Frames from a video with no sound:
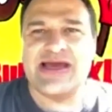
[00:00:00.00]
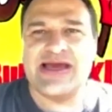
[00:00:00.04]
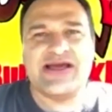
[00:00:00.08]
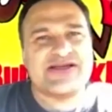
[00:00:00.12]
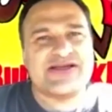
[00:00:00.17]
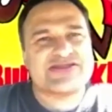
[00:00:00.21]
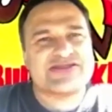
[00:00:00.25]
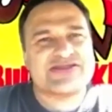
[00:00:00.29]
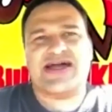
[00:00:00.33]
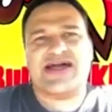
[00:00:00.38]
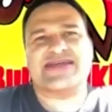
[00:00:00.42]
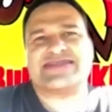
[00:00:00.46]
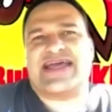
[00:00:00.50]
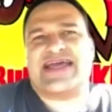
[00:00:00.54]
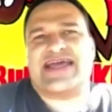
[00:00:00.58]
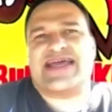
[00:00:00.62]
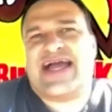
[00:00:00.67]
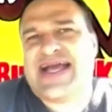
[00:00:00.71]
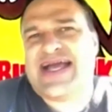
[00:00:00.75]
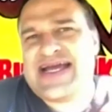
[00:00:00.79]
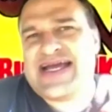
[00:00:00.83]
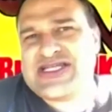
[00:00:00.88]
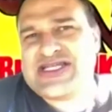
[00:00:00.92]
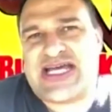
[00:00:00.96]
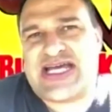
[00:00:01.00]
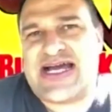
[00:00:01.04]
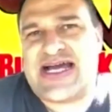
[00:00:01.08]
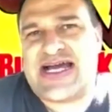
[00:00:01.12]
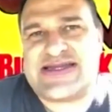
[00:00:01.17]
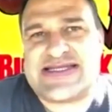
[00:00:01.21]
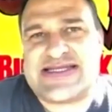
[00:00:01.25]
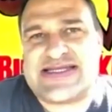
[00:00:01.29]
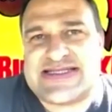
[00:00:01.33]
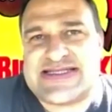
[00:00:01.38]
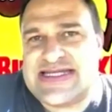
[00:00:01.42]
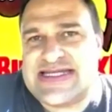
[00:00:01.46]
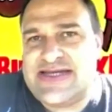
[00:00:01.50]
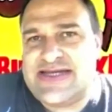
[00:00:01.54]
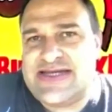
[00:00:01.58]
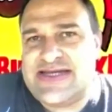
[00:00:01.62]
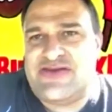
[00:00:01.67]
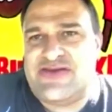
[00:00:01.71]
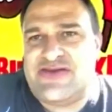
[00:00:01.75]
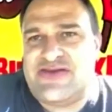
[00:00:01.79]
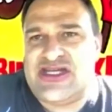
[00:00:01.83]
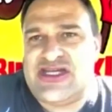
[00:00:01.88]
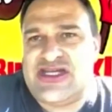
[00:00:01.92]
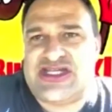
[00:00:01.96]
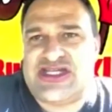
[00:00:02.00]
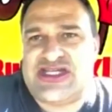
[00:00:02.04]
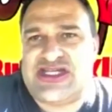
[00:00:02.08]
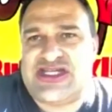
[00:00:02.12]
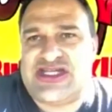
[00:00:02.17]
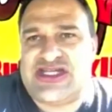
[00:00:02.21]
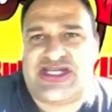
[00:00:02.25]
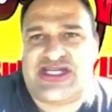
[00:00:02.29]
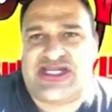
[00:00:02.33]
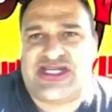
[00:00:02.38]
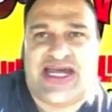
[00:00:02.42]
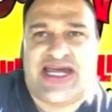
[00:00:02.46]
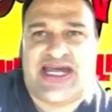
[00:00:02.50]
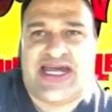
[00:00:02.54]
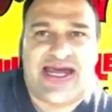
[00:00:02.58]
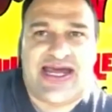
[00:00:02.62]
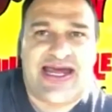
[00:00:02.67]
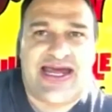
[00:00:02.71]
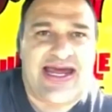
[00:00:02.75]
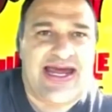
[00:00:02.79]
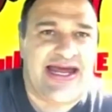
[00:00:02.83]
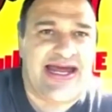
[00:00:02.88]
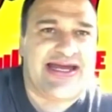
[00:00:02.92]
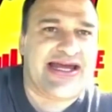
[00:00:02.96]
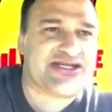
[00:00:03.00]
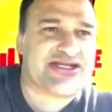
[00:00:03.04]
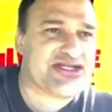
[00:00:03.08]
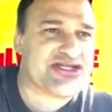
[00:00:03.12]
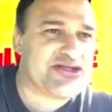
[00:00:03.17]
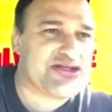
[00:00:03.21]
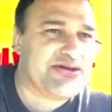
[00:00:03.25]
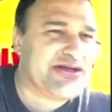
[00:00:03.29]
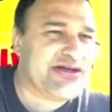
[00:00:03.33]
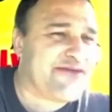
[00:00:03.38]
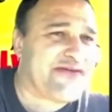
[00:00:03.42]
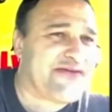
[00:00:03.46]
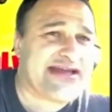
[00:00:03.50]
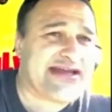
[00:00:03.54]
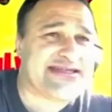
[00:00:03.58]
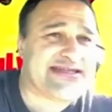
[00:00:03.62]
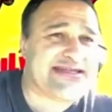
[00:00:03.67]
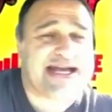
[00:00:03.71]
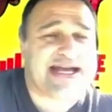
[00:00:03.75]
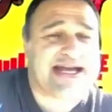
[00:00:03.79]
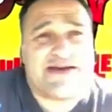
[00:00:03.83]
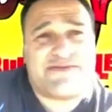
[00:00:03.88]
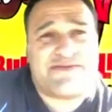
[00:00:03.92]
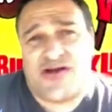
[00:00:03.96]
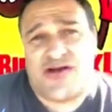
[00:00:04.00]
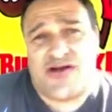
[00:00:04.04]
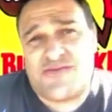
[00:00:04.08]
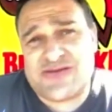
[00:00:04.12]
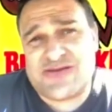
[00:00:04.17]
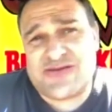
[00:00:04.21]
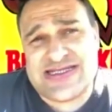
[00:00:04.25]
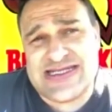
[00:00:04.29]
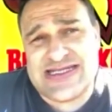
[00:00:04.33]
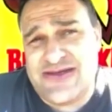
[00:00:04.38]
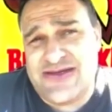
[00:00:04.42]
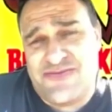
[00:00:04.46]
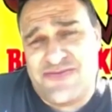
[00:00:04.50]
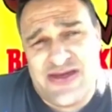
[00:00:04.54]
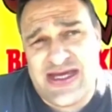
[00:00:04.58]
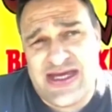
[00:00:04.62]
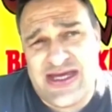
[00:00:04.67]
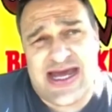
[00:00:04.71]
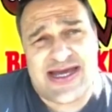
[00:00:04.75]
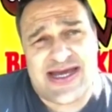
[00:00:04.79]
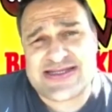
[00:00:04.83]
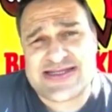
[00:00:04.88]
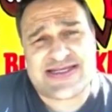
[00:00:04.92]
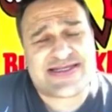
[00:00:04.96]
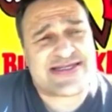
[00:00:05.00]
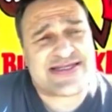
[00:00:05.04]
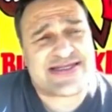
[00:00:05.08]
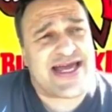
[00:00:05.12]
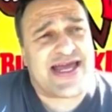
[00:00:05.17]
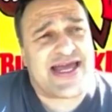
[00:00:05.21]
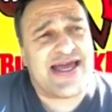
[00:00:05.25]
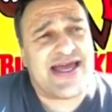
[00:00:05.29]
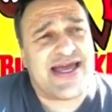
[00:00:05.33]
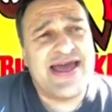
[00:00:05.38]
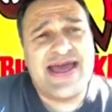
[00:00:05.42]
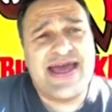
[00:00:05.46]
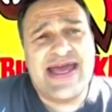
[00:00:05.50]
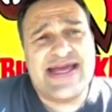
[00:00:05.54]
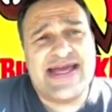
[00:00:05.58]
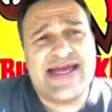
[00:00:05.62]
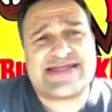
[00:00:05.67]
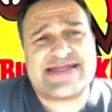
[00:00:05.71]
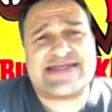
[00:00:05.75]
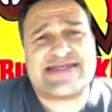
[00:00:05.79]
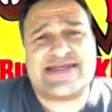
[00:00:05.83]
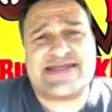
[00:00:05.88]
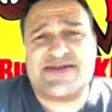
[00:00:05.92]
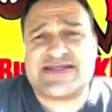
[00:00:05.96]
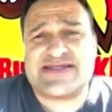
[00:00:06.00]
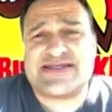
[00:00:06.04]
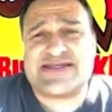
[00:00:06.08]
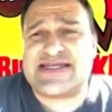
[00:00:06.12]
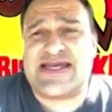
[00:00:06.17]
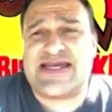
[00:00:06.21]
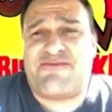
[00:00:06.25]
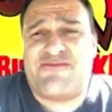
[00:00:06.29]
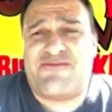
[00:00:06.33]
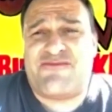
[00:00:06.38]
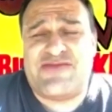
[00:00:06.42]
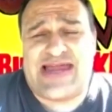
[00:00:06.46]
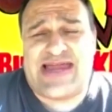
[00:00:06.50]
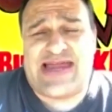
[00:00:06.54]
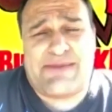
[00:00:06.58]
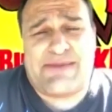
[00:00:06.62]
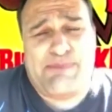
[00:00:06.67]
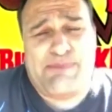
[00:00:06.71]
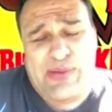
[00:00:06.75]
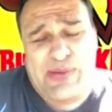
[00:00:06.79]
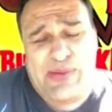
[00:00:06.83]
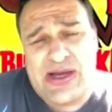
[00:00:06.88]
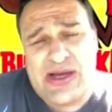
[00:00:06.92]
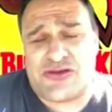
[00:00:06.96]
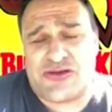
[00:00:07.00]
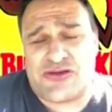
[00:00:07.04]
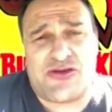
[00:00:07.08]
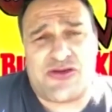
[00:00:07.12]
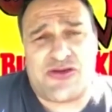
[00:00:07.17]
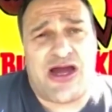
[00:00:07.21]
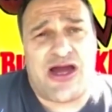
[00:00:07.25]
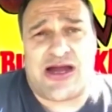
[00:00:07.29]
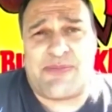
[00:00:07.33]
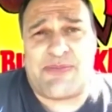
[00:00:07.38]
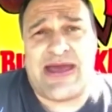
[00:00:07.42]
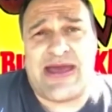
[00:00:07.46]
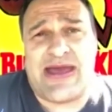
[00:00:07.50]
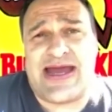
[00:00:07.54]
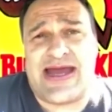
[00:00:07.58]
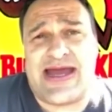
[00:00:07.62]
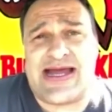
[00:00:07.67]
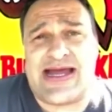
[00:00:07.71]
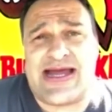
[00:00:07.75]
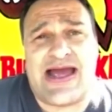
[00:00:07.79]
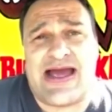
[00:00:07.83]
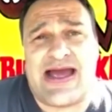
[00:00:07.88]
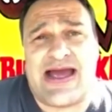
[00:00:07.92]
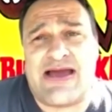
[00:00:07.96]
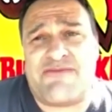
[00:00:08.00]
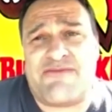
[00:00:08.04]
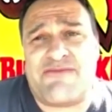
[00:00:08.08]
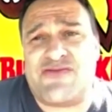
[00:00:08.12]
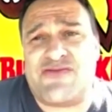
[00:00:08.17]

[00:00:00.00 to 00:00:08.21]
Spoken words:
So I was like, I got to check out this TV shit. And sure enough, I just got involved with TV, and it's just like, it's seriously like punk rock, man. I feel